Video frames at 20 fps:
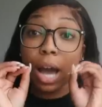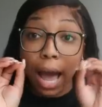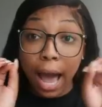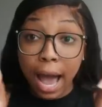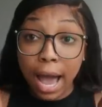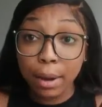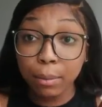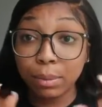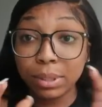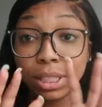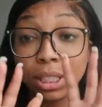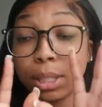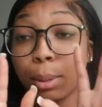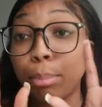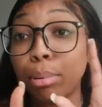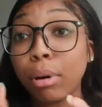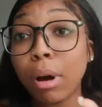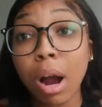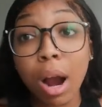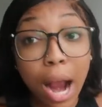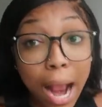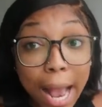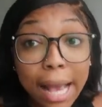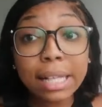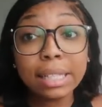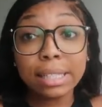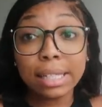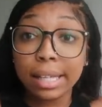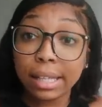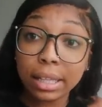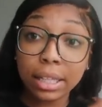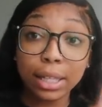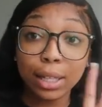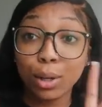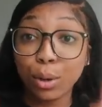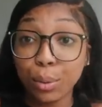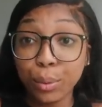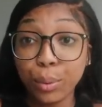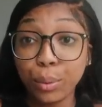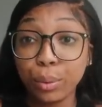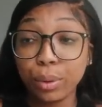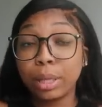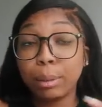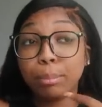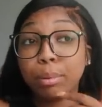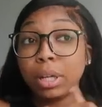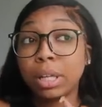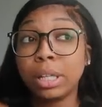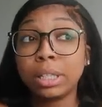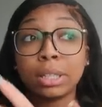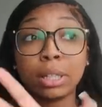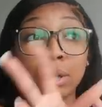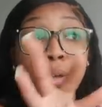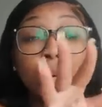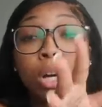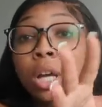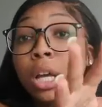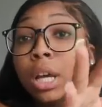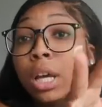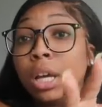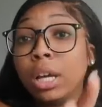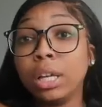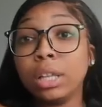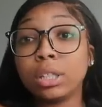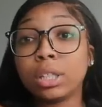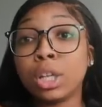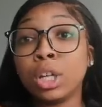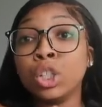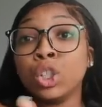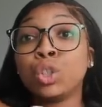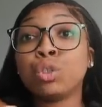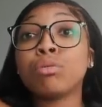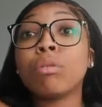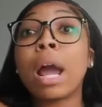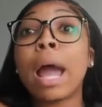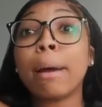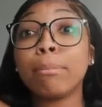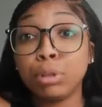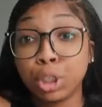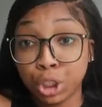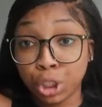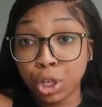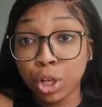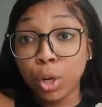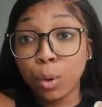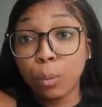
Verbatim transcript: guy was surprisingly cool he put his little his contraption